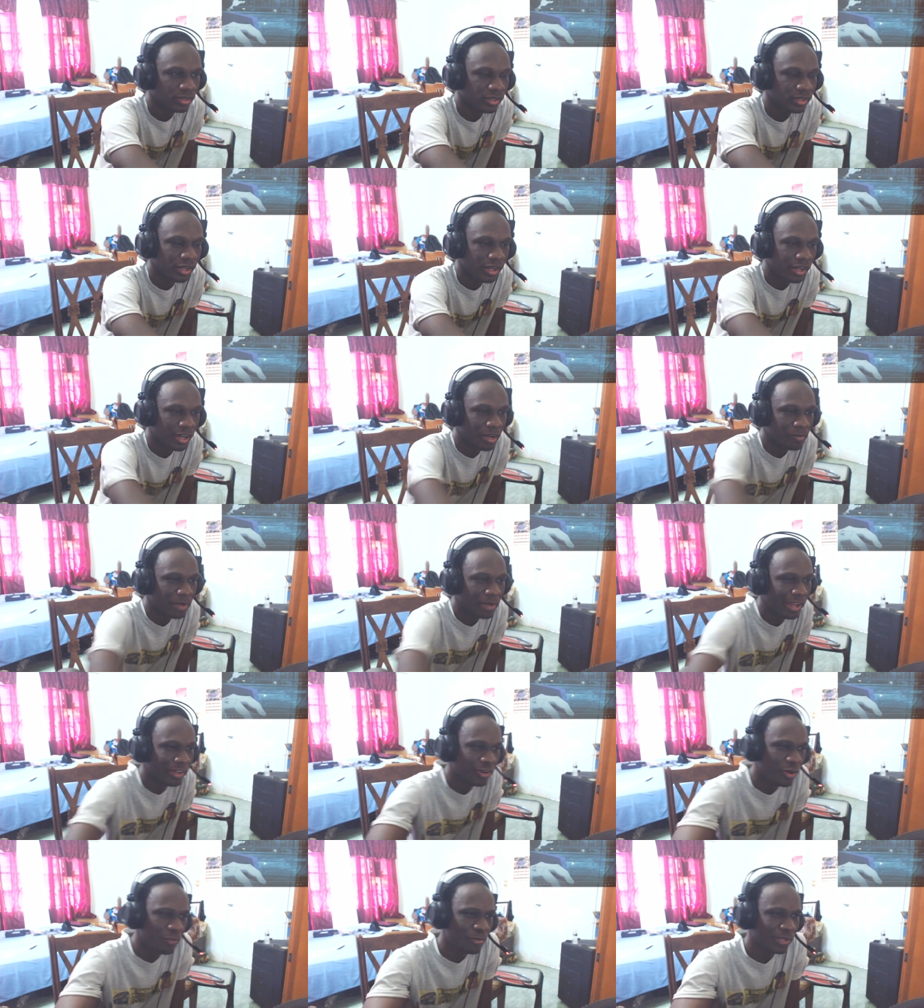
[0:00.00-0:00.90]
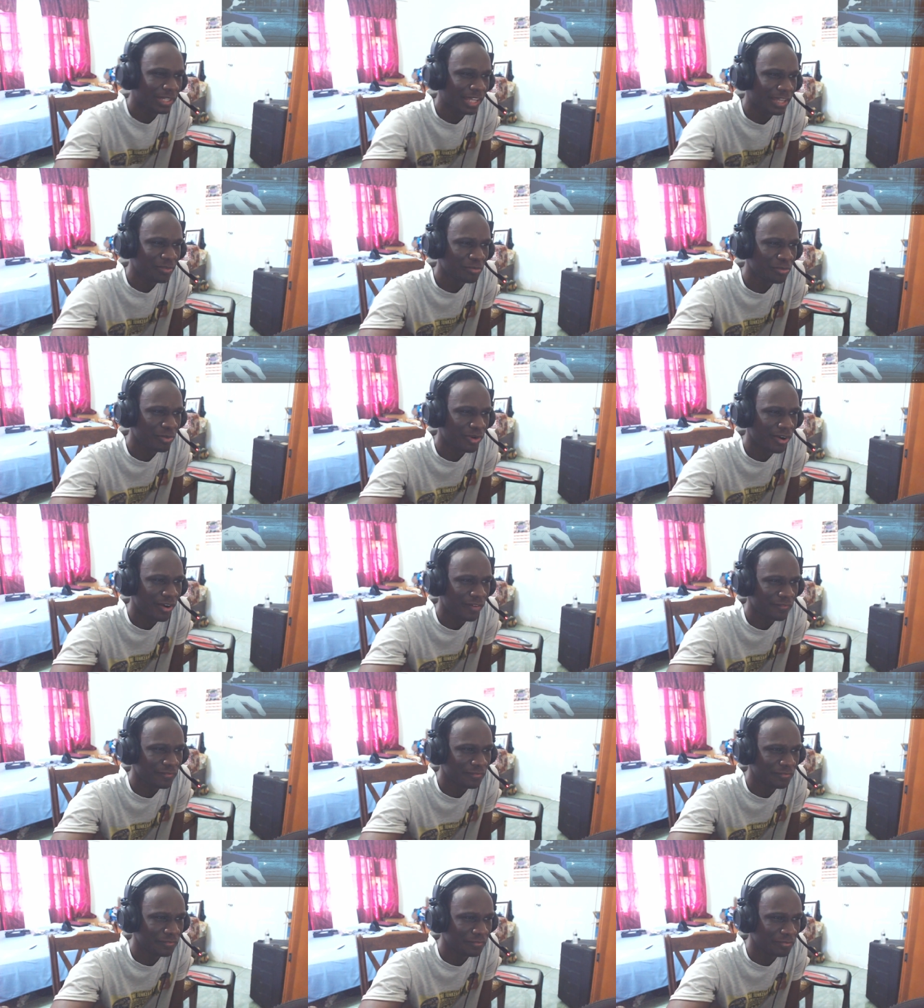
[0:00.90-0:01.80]
Um, I hope we get more
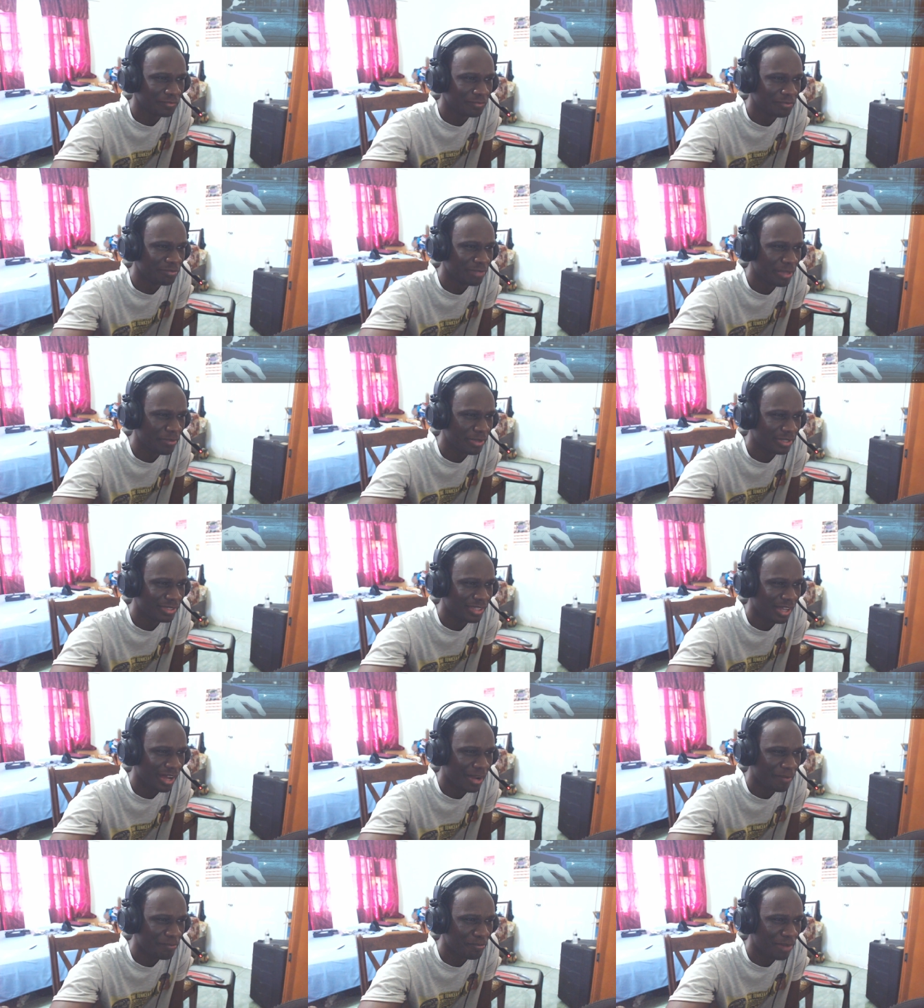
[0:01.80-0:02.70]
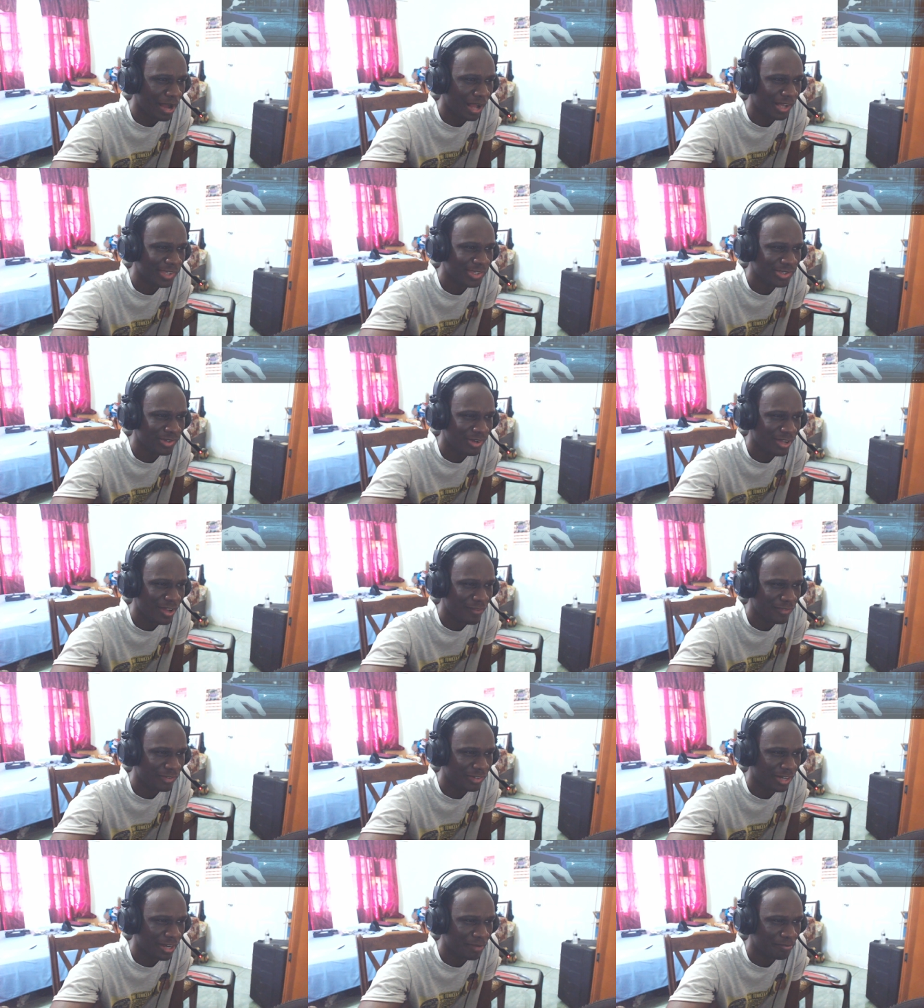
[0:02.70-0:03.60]
maybe a backstory of
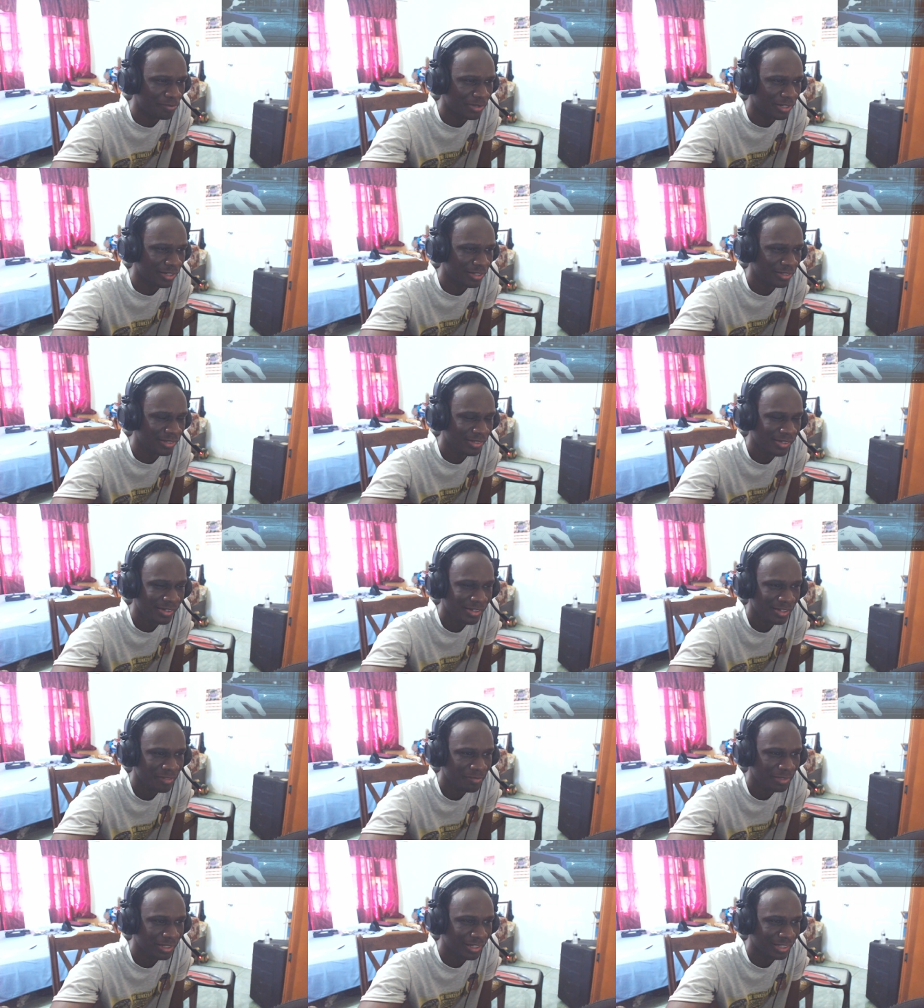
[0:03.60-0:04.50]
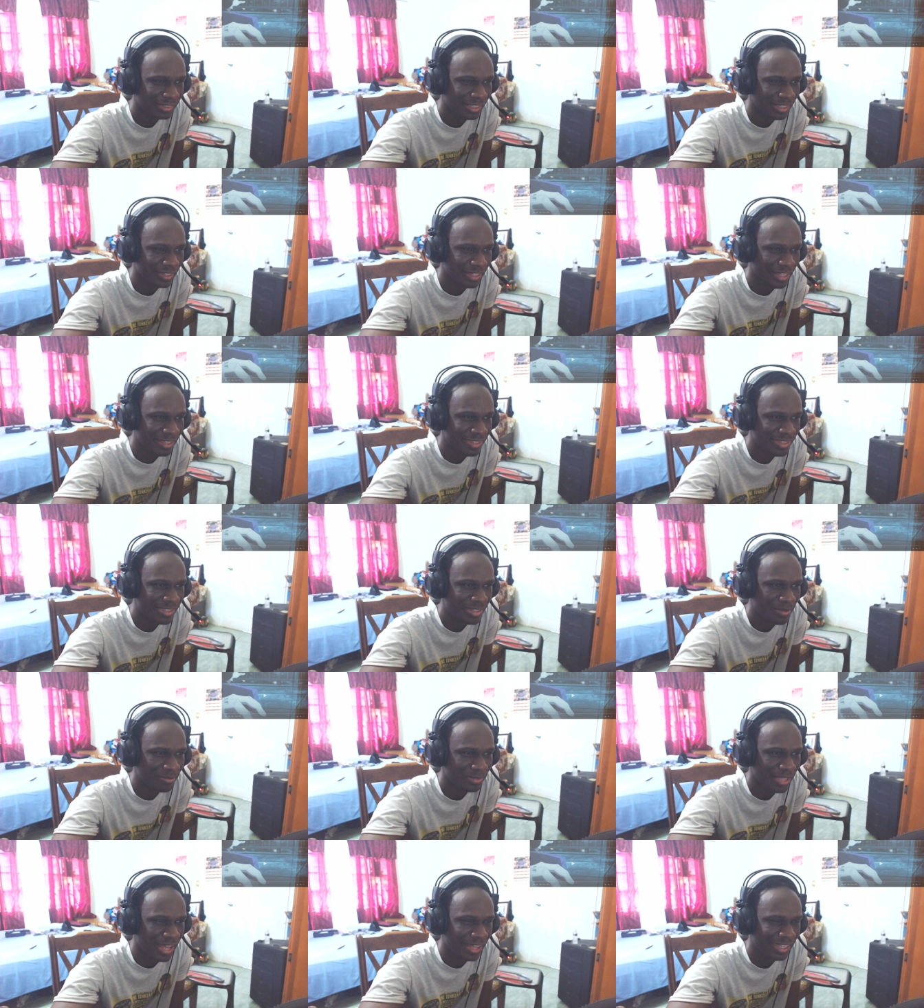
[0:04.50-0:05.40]
Grandpa because it did
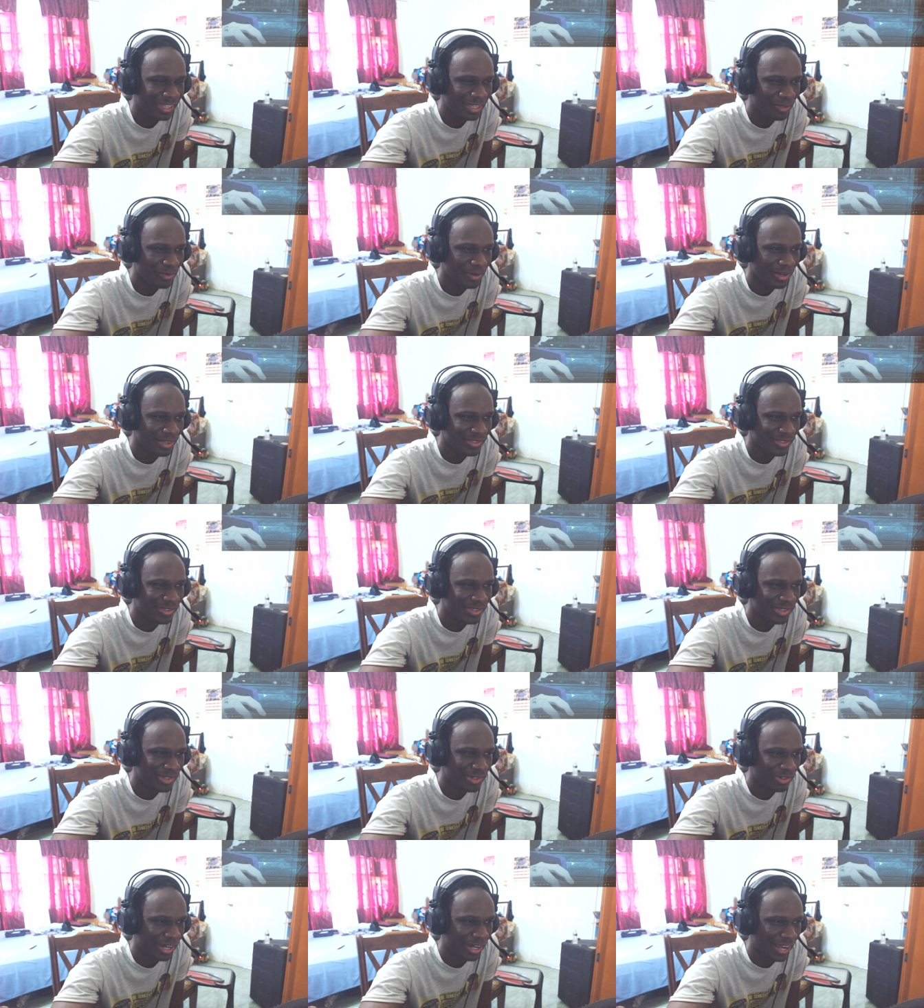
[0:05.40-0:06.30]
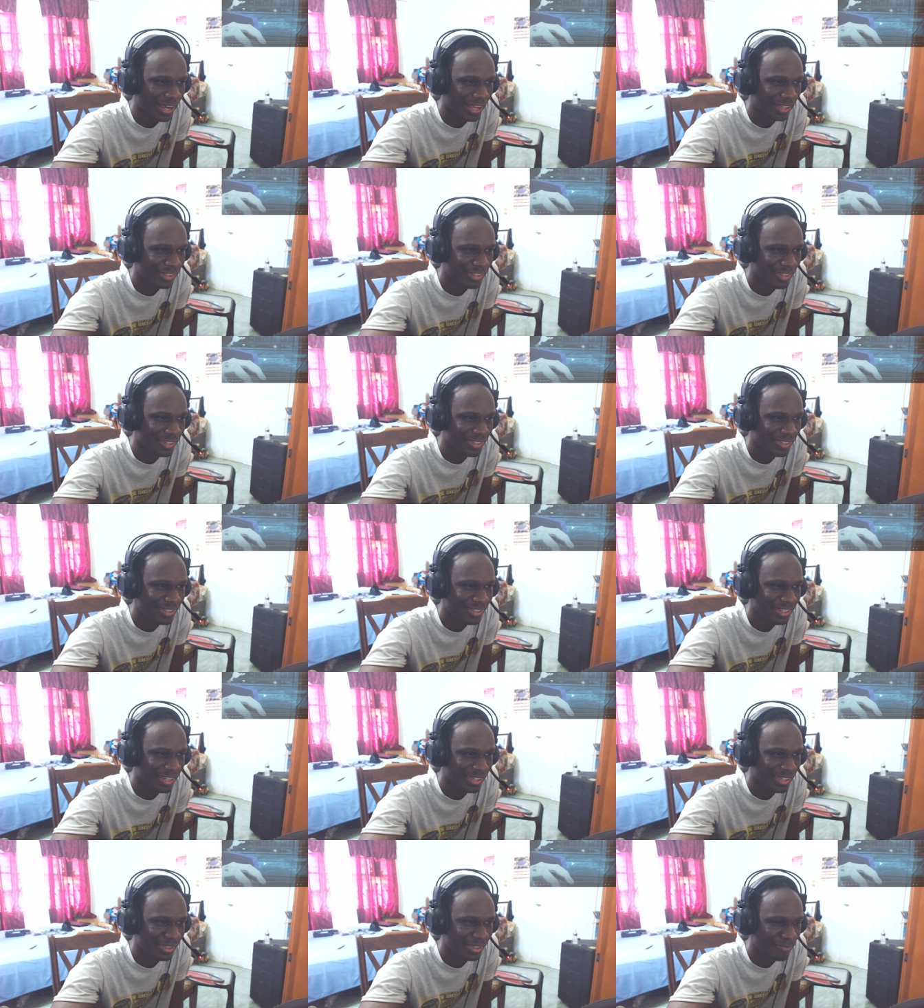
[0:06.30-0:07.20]
seem like he was trying to
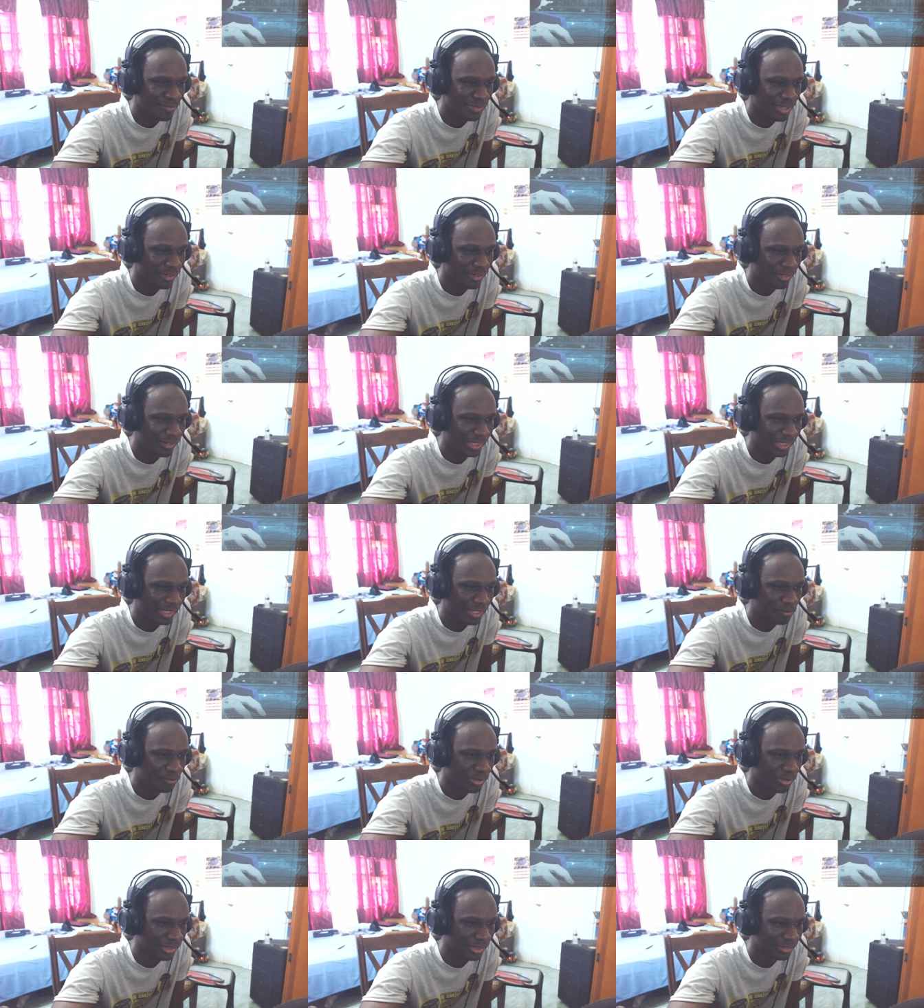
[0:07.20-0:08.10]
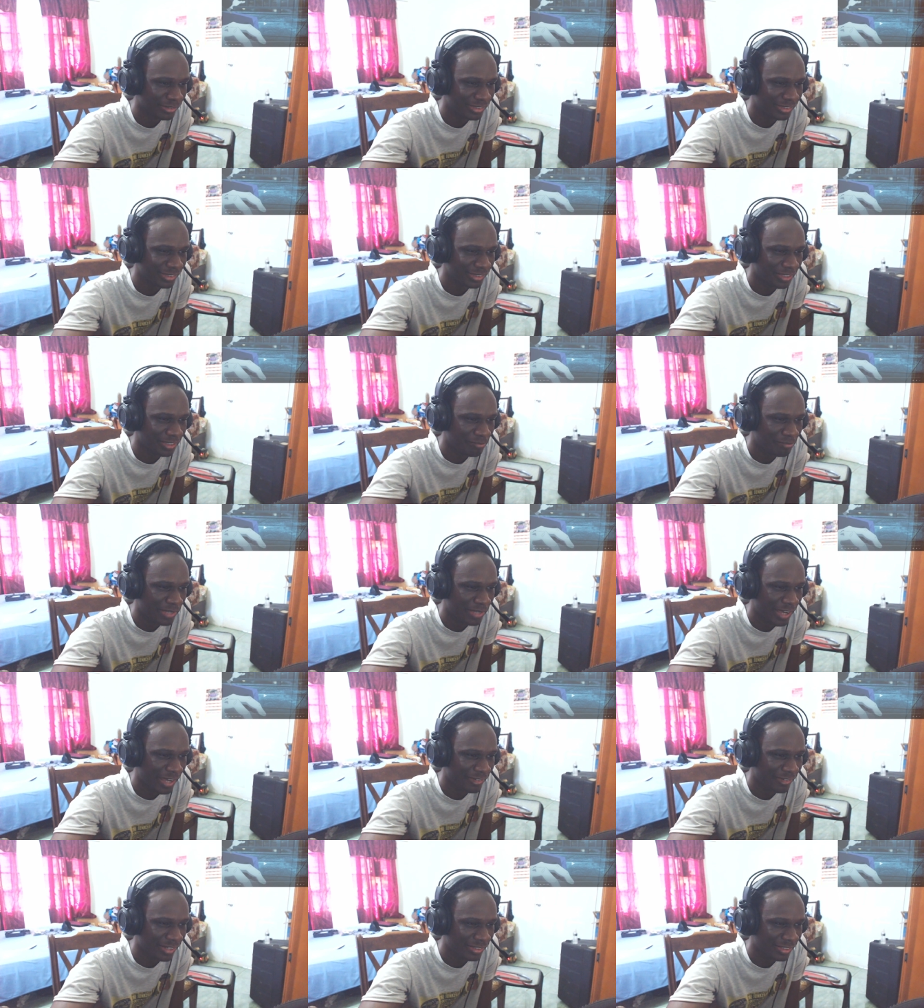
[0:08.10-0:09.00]
say something really important to the main
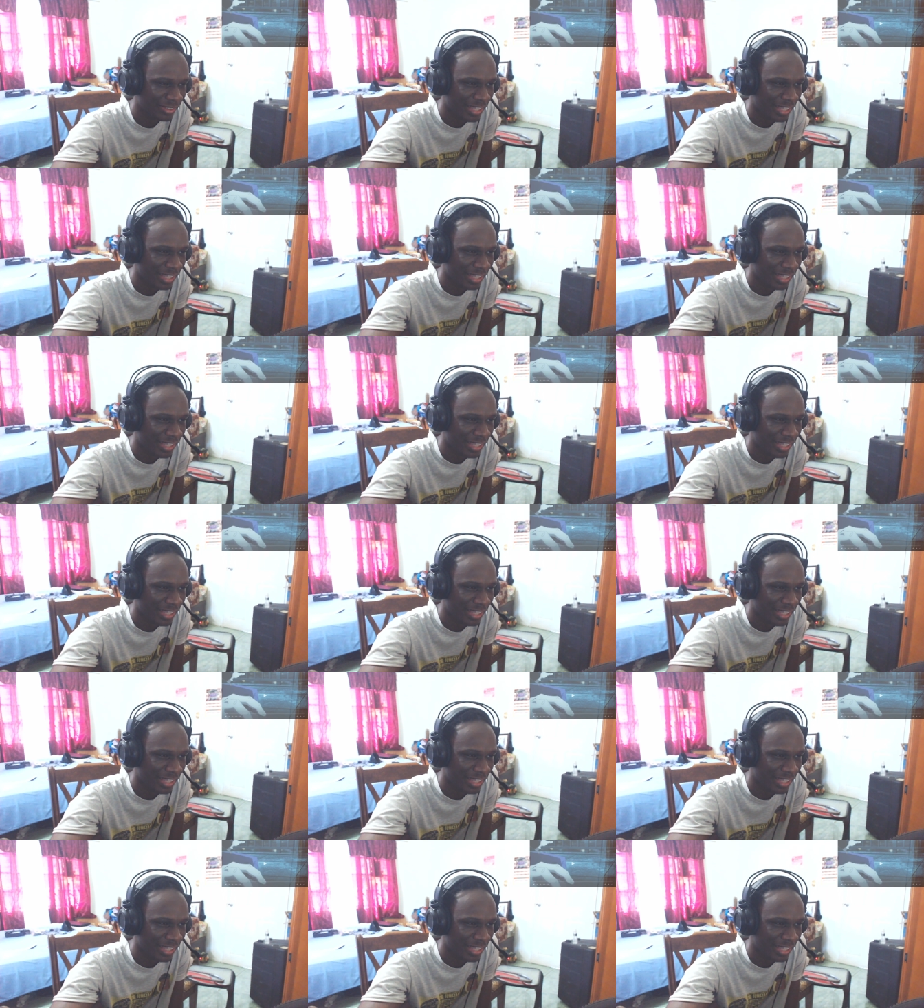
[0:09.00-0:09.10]
character.